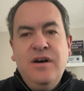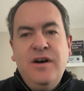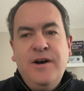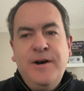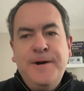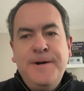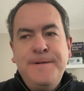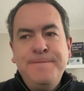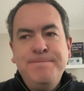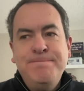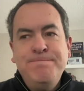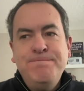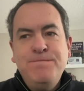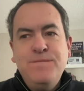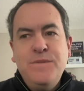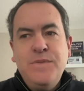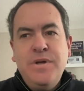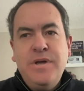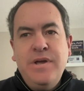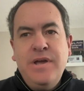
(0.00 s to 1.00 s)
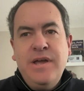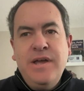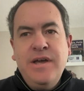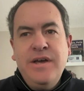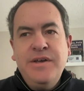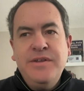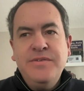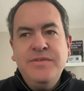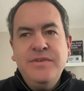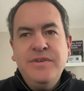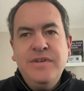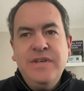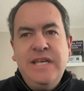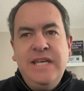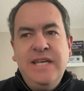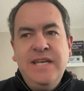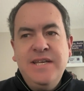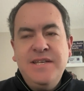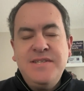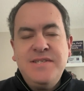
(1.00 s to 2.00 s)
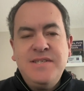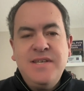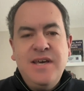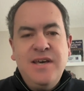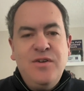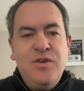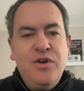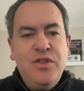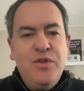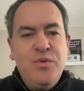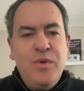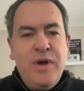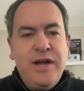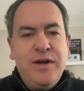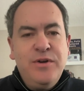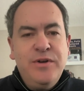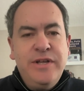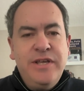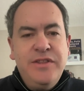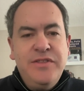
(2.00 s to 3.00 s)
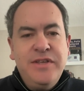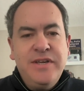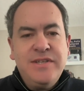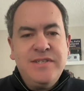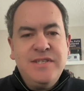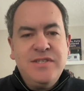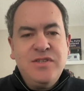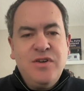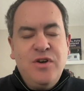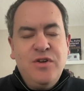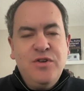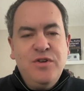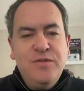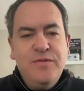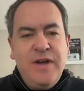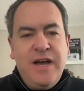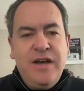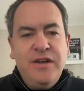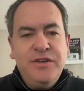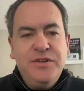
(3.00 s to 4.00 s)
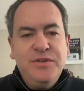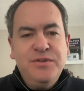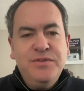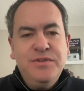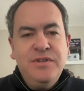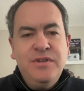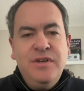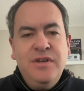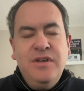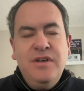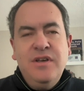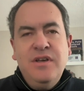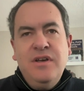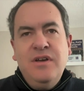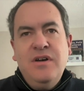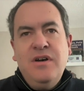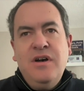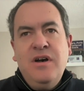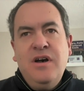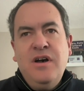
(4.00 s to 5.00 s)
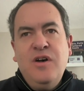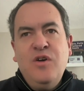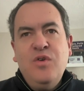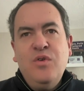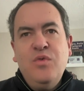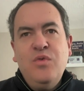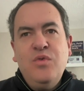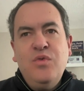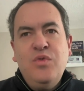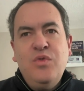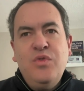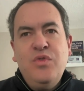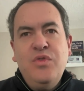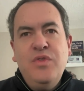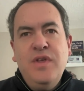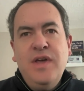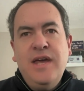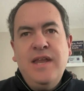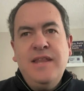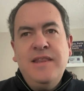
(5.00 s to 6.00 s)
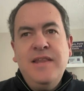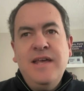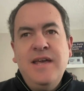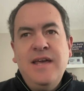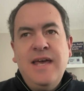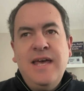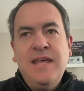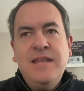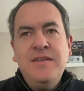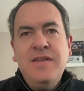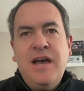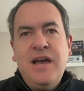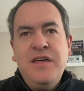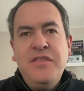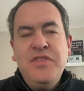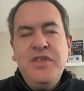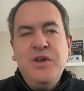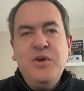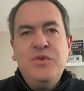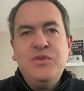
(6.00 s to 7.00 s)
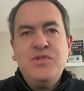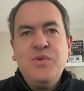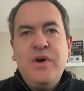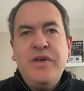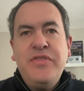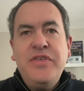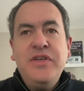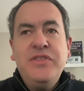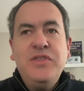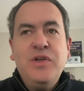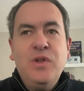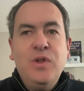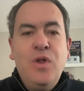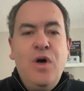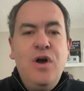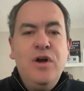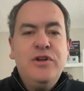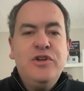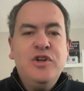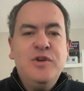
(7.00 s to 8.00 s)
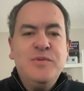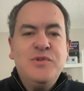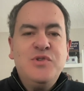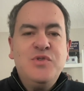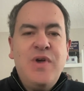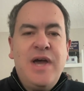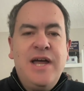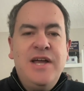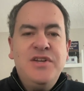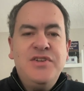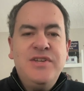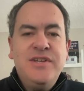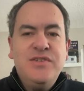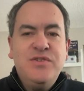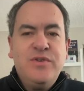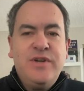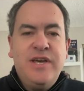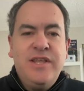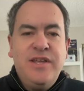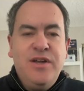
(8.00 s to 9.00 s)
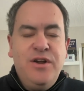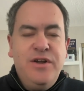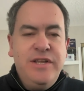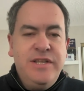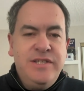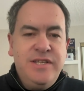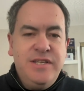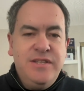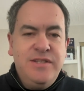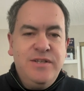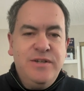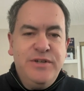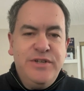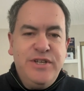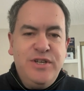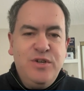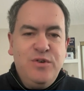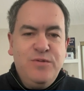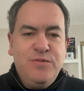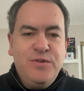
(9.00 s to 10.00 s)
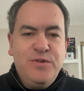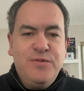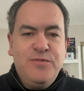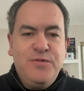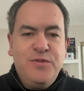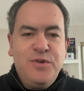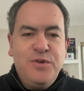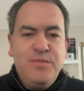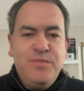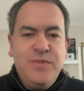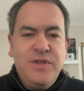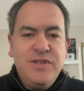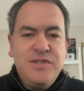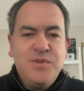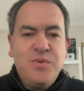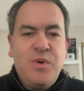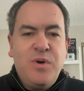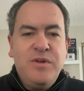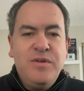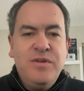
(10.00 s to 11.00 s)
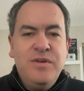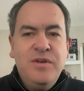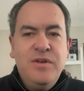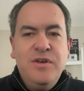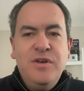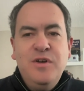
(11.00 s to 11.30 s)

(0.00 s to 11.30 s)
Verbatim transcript: um, and he has said on the record he thinks it's undervalued. Uh, and and I think so. I think the long term strategy is okay. They already did their deal for for this one,